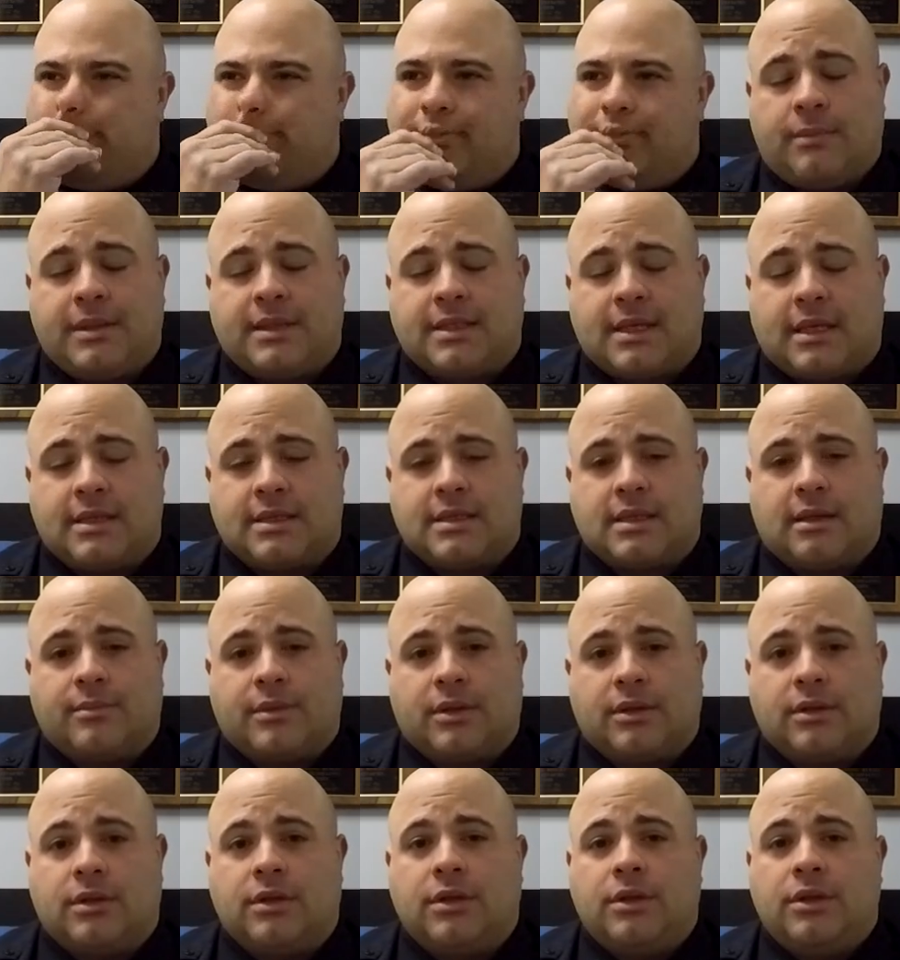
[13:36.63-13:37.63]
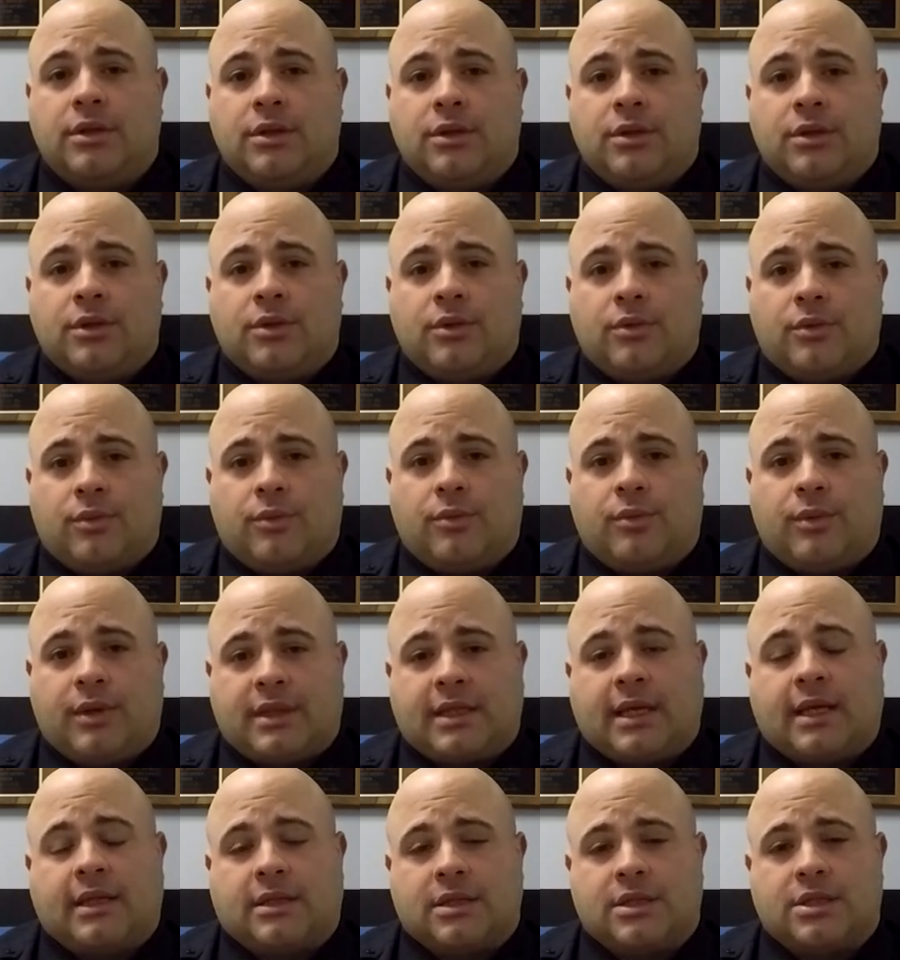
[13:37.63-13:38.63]
let me tell you something. We
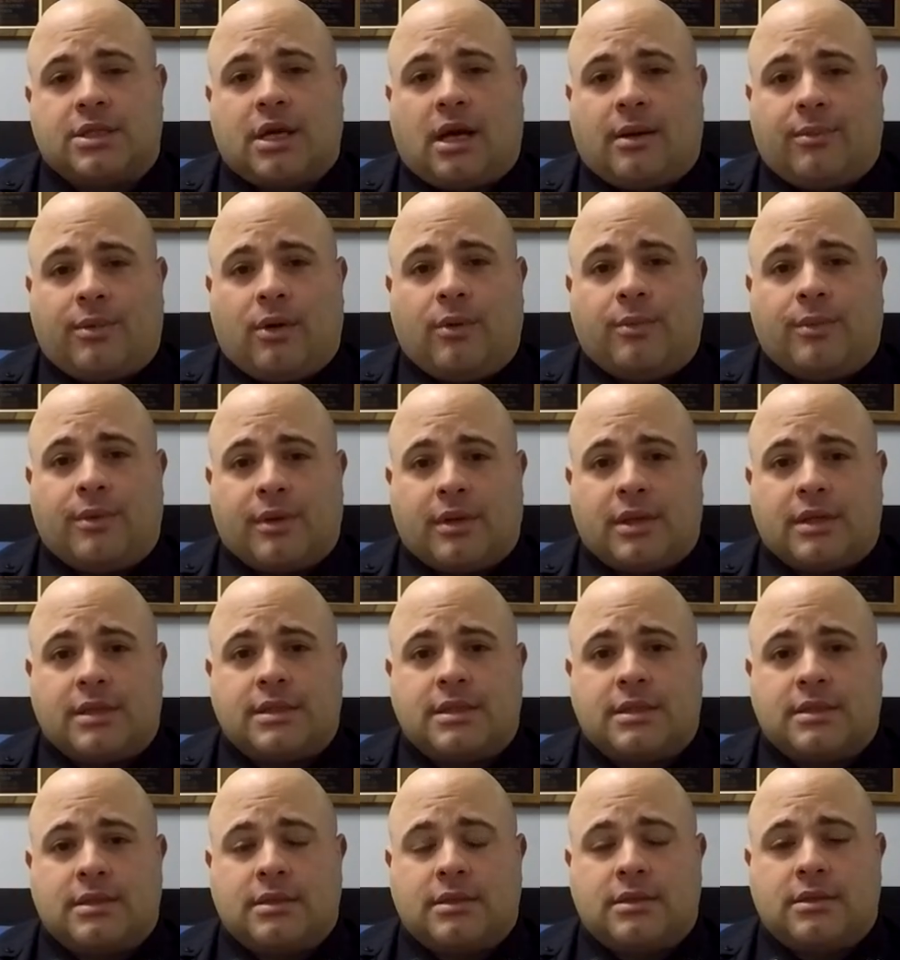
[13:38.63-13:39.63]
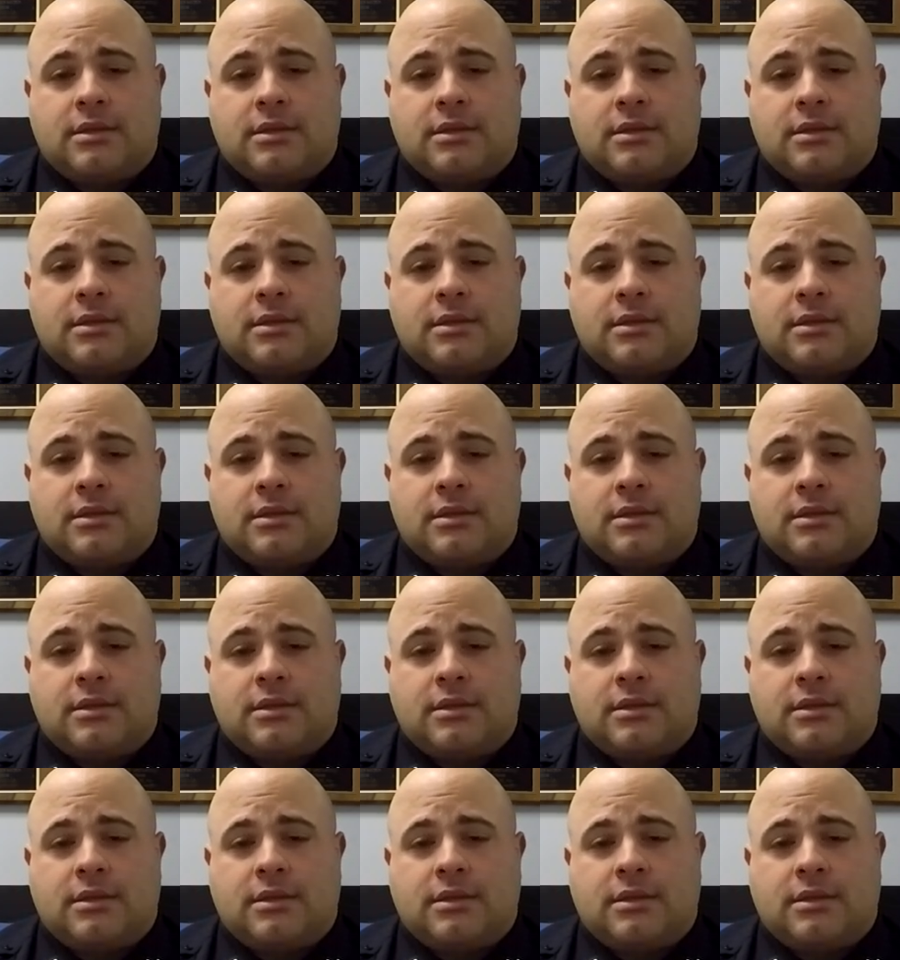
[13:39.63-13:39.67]
take this job home with us.